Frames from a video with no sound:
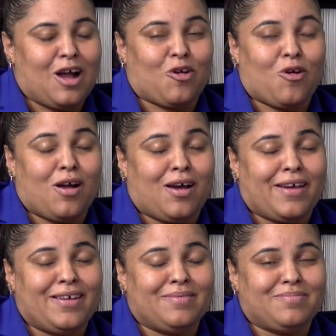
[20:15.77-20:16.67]
I
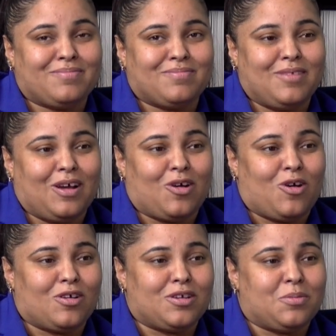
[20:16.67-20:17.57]
cried. I
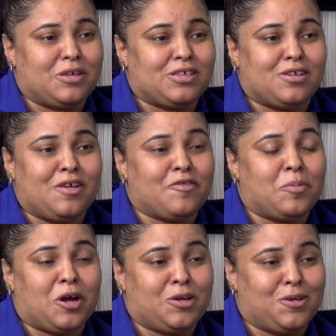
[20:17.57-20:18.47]
called him. I said, never
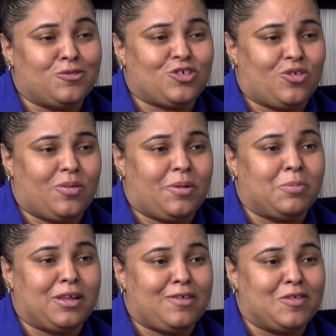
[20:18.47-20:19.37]
mind, don't show up,
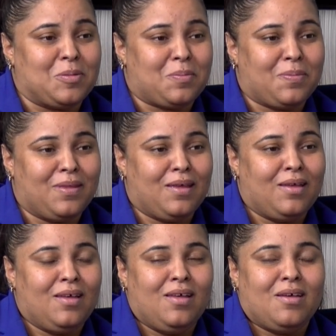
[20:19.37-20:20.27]
I'm leaving.
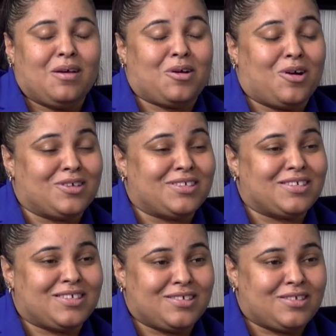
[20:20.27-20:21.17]
I called his
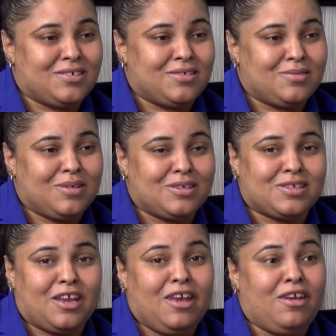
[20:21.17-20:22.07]
assistant. I
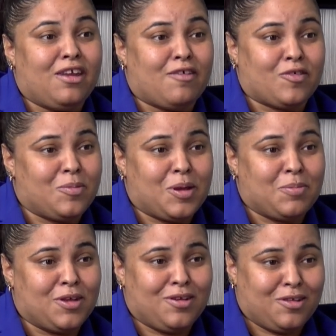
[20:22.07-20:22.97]
said, never make
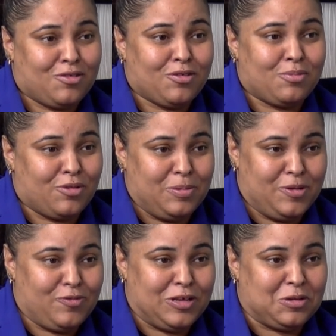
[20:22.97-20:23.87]
me another
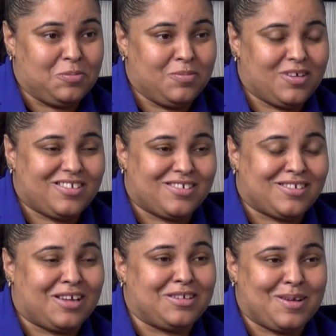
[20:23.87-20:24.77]
appointment with him. He does
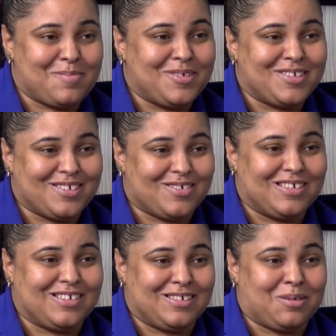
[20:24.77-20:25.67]
not take me
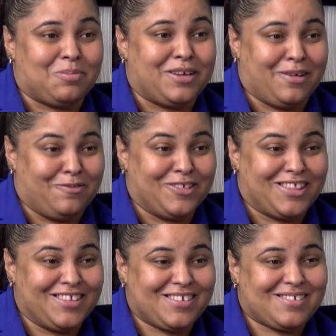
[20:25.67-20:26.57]
serious, and I'm done with
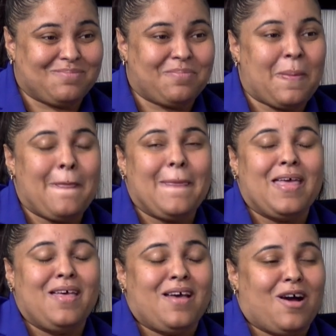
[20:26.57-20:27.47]
this. I
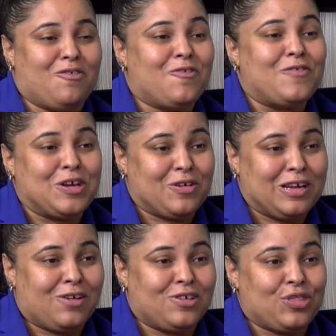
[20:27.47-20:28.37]
will figure it
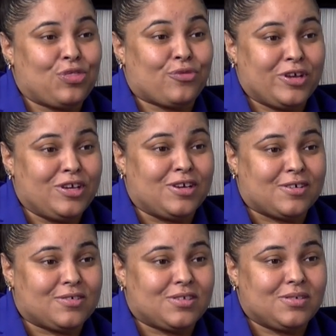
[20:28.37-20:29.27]
out in 3
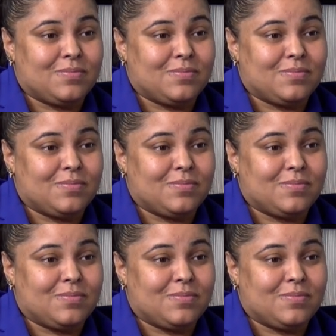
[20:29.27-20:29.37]
years.